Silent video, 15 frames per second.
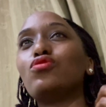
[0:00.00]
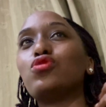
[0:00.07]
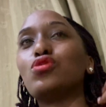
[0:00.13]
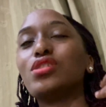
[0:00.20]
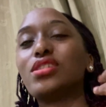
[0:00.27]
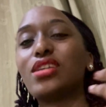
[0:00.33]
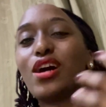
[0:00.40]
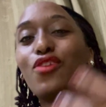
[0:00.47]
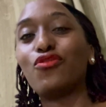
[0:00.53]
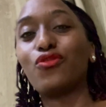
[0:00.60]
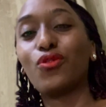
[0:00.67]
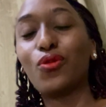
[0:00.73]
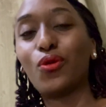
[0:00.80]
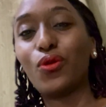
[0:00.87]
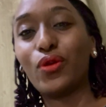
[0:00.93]
to serve
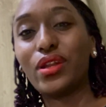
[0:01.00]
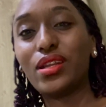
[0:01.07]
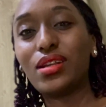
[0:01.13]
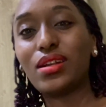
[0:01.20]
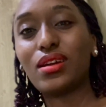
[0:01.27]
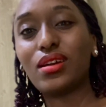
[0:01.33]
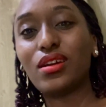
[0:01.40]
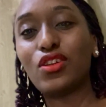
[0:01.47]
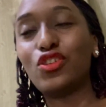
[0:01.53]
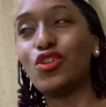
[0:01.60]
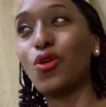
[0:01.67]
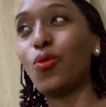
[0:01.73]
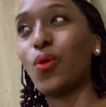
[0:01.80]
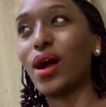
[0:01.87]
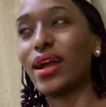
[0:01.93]
God,
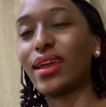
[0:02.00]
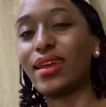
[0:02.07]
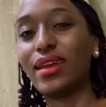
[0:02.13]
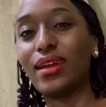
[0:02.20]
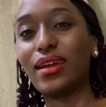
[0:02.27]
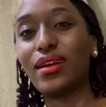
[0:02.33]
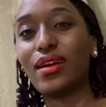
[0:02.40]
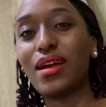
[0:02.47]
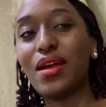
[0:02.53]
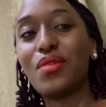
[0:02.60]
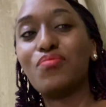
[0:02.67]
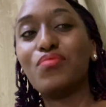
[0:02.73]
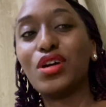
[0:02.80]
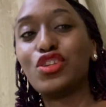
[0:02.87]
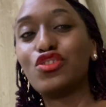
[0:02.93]
you're working,
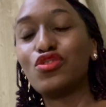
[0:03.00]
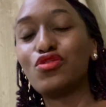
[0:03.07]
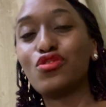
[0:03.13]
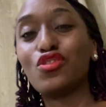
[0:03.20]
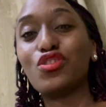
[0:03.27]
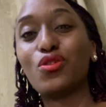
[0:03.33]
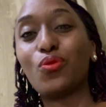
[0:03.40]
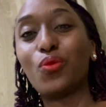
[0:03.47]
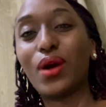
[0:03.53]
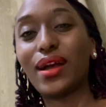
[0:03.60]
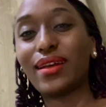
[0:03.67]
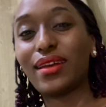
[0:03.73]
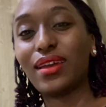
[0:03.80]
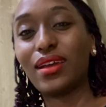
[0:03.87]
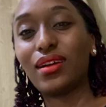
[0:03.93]
but you know you're
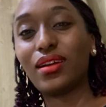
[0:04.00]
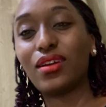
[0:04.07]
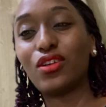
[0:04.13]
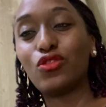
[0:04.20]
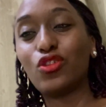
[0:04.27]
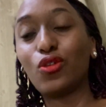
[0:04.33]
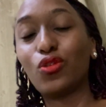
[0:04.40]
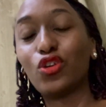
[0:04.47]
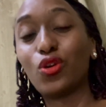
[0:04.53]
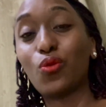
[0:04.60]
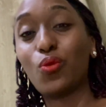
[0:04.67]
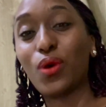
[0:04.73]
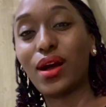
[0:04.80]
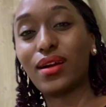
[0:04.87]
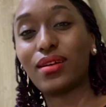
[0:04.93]
working. Your
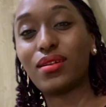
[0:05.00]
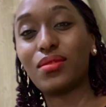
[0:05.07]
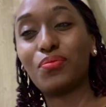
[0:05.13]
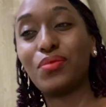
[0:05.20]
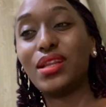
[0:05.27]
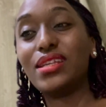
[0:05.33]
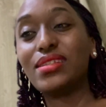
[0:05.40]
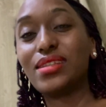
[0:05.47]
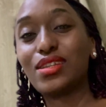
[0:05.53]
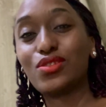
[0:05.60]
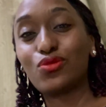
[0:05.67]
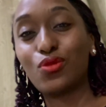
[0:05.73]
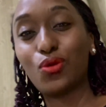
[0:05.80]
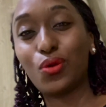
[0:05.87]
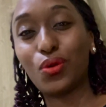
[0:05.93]
work pleases
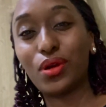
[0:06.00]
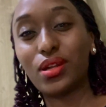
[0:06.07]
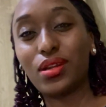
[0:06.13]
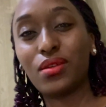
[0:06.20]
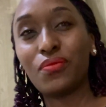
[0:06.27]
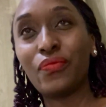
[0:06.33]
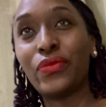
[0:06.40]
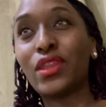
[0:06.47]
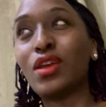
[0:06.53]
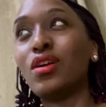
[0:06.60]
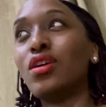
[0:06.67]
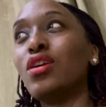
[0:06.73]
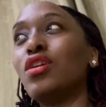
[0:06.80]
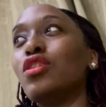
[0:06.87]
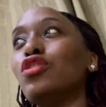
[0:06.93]
God.
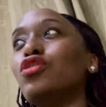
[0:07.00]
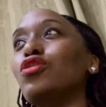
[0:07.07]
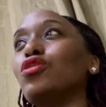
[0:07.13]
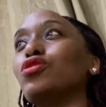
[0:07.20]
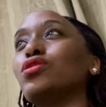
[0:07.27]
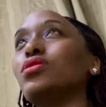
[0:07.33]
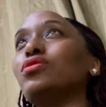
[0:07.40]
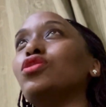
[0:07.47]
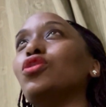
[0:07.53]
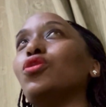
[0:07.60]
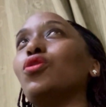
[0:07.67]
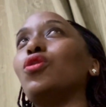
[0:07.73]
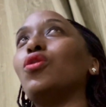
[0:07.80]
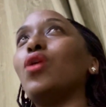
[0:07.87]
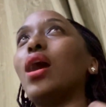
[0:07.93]

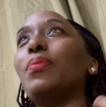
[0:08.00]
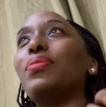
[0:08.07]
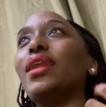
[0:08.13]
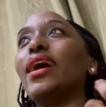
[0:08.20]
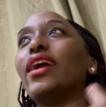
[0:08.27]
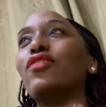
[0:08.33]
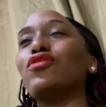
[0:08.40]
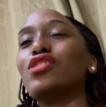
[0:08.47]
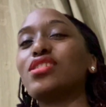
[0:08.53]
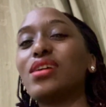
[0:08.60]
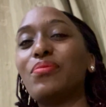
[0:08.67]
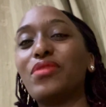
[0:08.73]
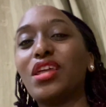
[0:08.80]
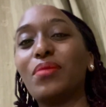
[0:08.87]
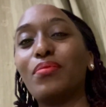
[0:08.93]
You're applying for
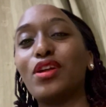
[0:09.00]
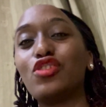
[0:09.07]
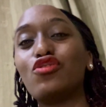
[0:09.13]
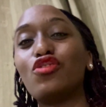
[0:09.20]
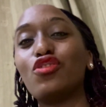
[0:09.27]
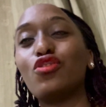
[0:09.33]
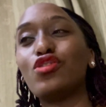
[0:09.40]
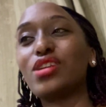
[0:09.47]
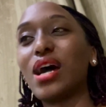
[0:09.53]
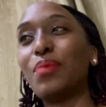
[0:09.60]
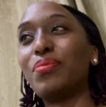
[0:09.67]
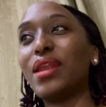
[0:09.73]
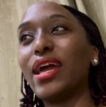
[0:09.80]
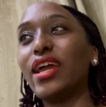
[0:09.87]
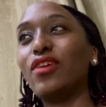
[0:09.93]
something, but you know you're not
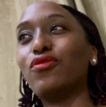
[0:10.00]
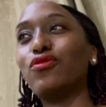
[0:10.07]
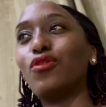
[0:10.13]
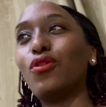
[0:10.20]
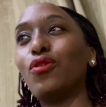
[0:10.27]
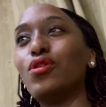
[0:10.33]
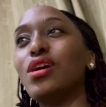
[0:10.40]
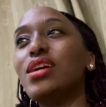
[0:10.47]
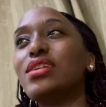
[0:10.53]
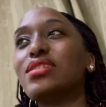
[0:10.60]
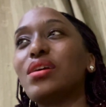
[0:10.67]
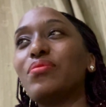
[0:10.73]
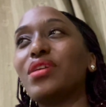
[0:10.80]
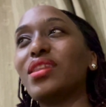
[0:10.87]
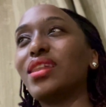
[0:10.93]
applying for
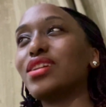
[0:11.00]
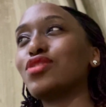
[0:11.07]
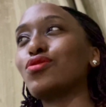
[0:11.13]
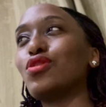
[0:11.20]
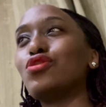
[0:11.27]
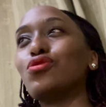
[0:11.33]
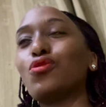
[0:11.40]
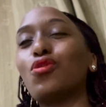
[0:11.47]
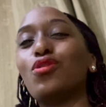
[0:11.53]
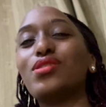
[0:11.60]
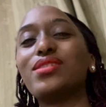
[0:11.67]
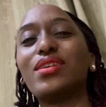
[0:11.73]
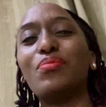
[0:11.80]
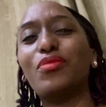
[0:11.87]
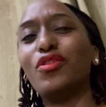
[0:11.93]
something that's going to cause
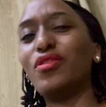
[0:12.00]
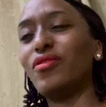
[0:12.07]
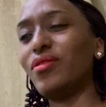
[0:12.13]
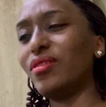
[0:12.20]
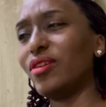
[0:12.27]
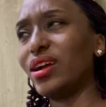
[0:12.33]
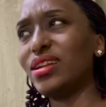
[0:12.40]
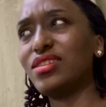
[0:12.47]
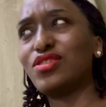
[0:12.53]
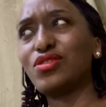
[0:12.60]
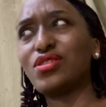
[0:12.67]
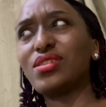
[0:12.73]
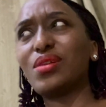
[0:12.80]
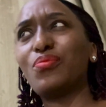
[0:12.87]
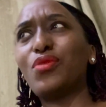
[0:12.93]
immorality to
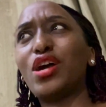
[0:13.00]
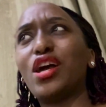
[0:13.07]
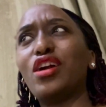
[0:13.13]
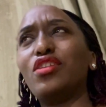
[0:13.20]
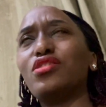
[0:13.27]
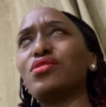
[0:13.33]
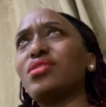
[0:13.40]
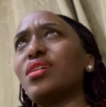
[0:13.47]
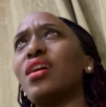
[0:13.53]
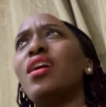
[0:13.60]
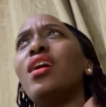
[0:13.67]
somewhere. It's